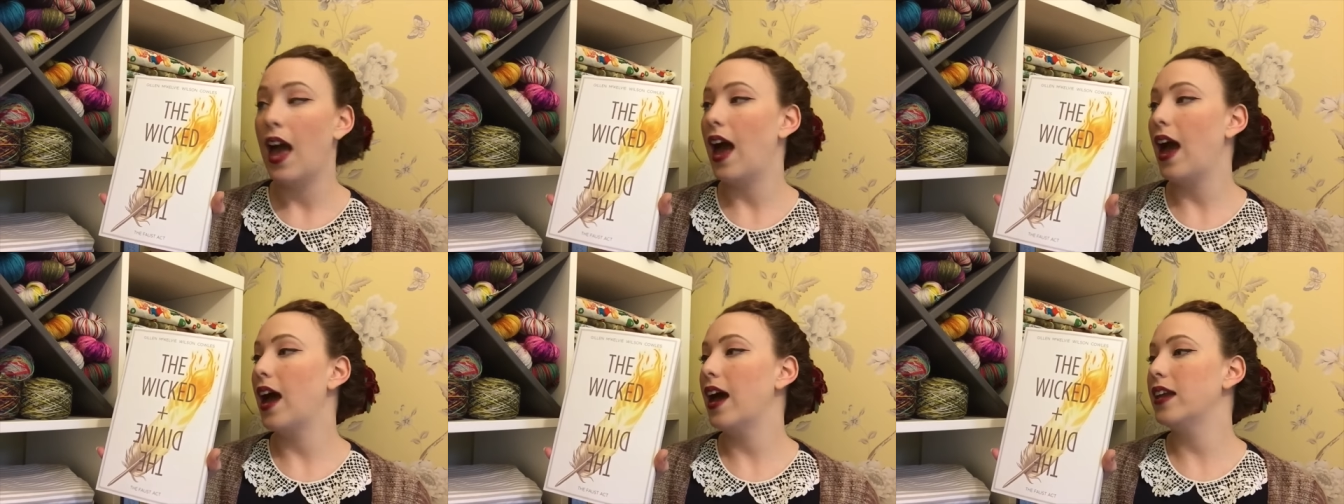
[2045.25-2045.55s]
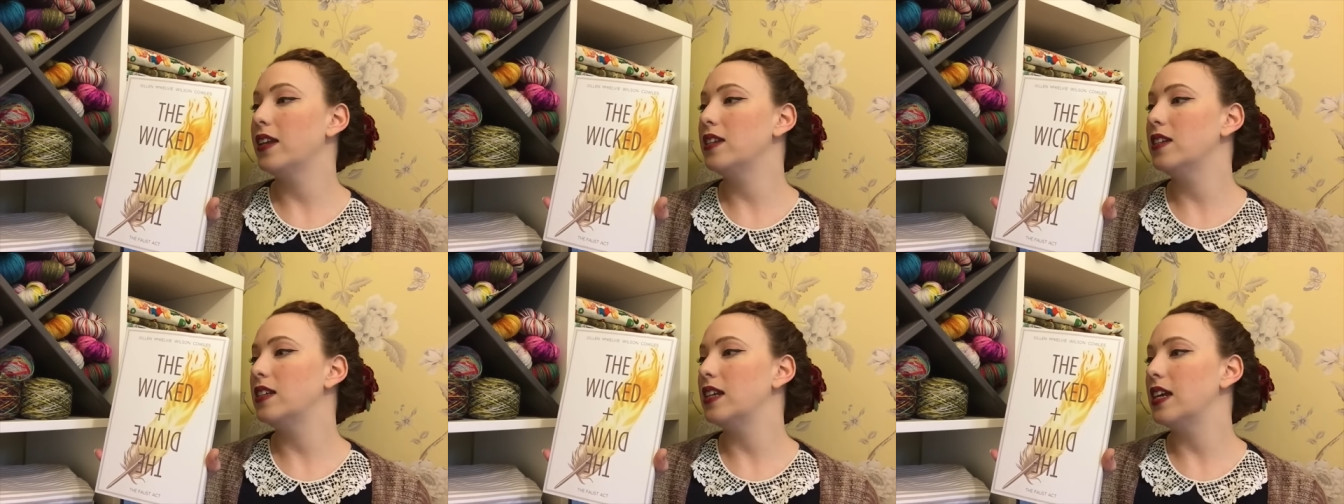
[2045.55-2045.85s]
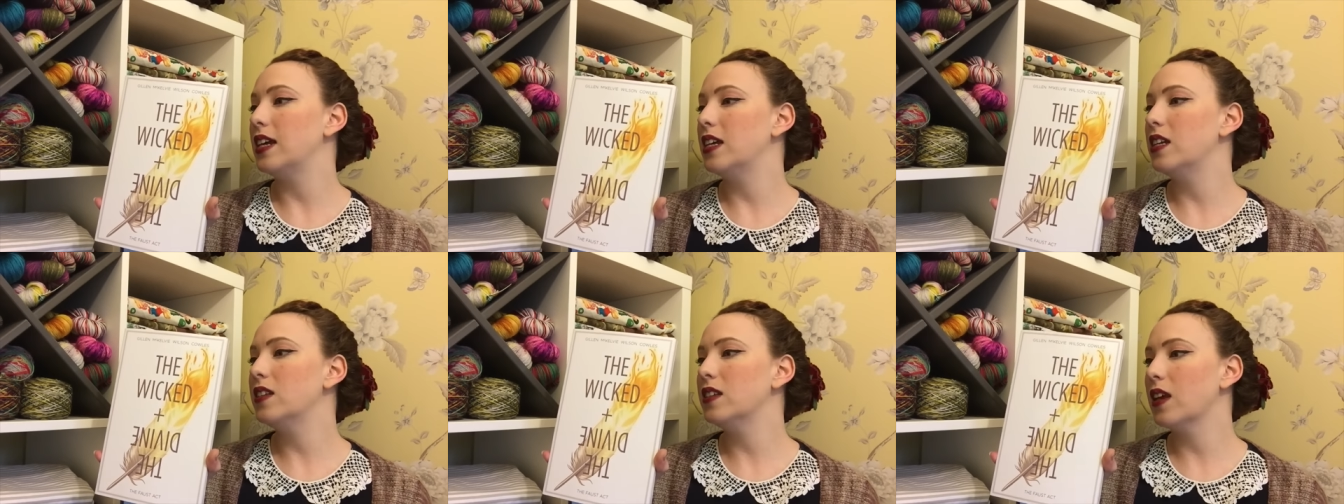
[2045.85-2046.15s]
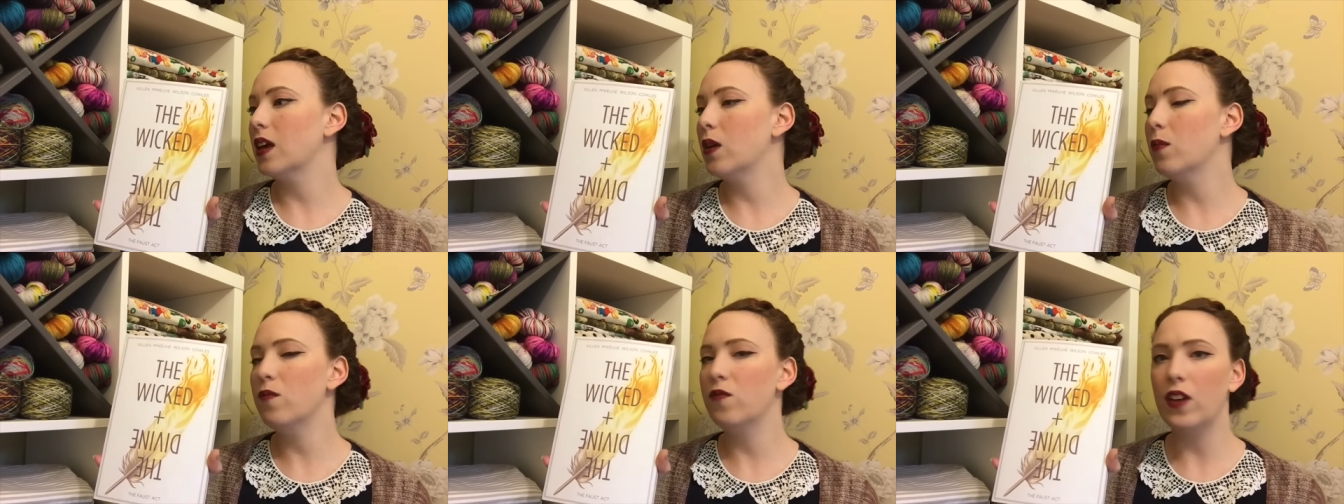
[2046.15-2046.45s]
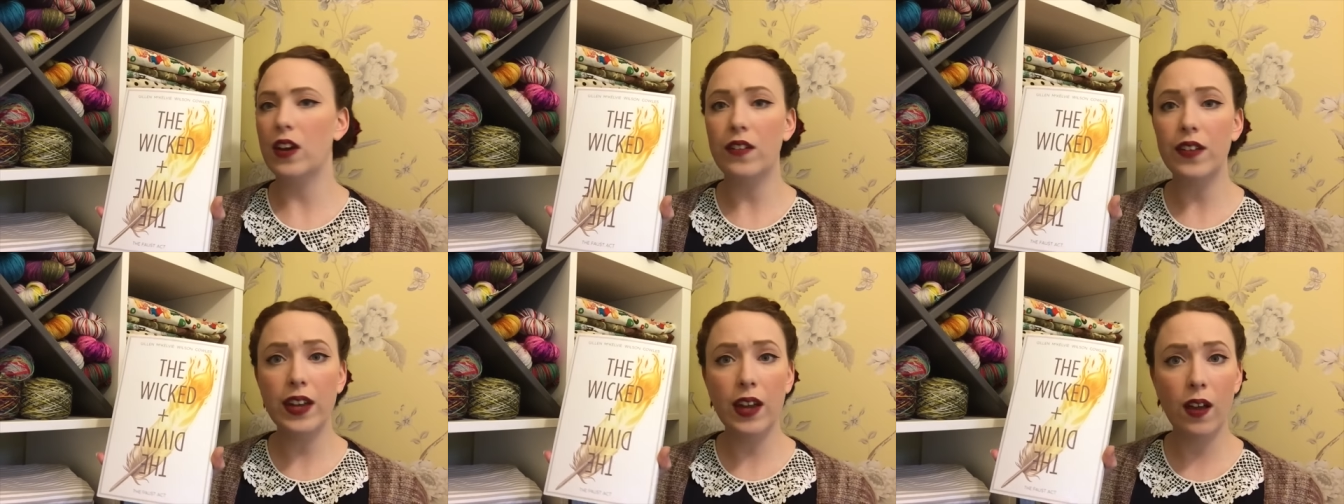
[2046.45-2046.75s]
And it has come
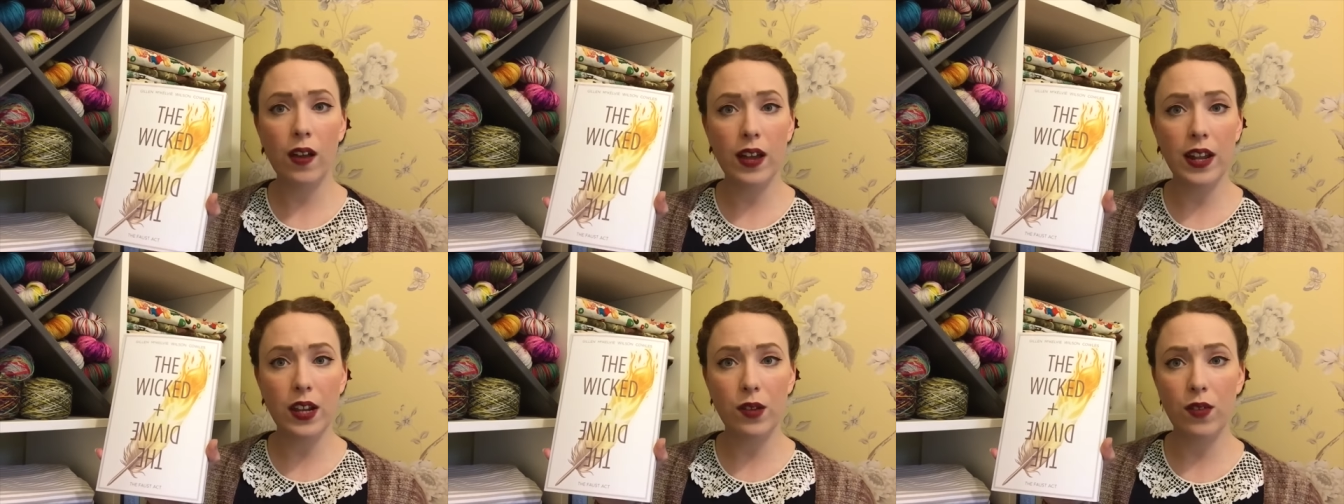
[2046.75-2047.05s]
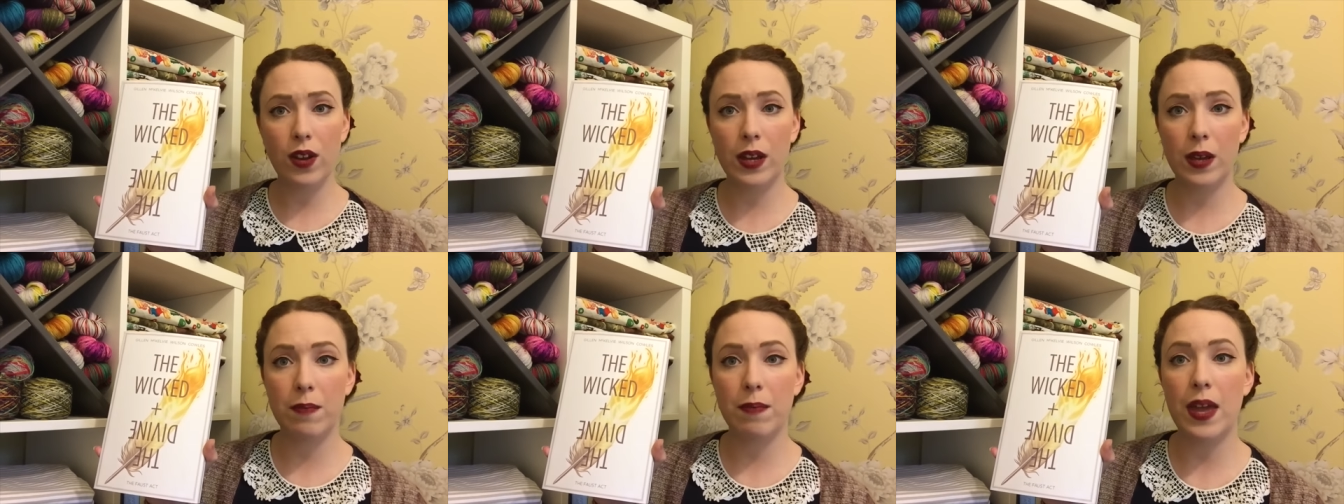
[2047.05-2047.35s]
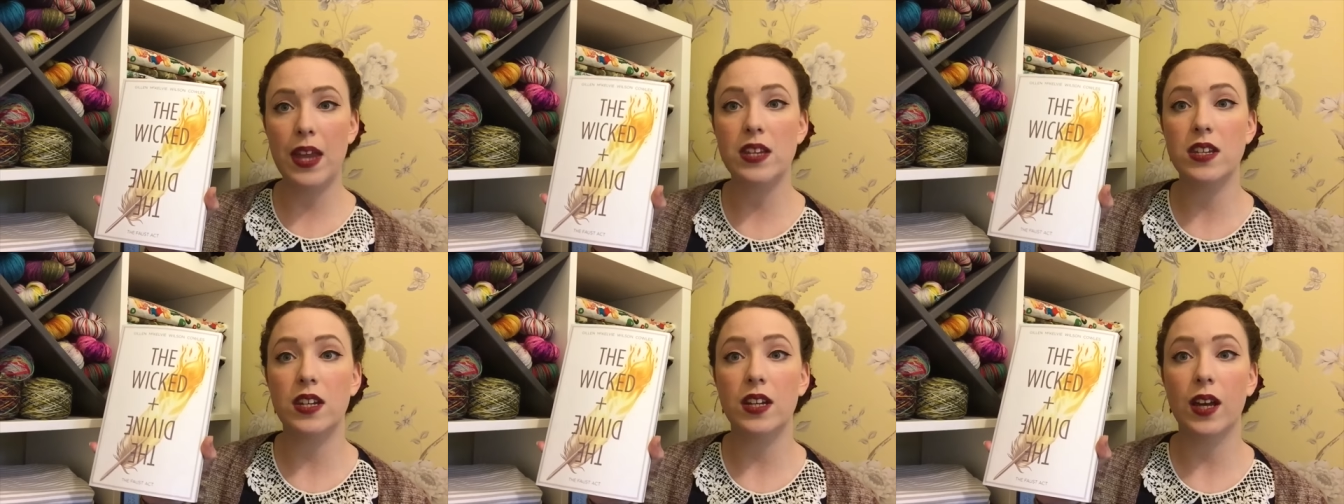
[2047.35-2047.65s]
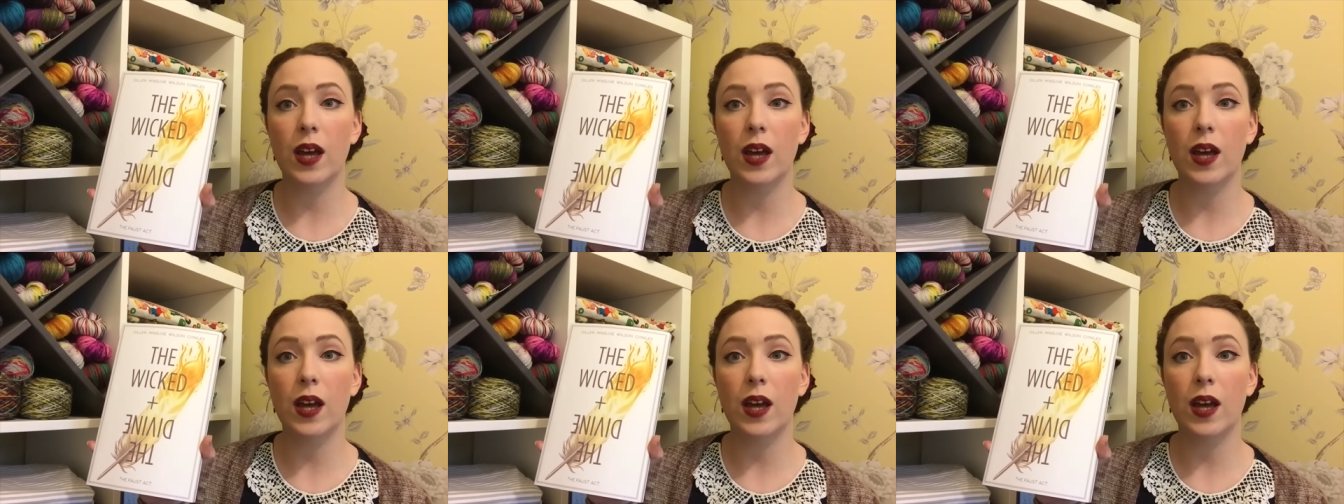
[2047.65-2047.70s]
very highly recommended.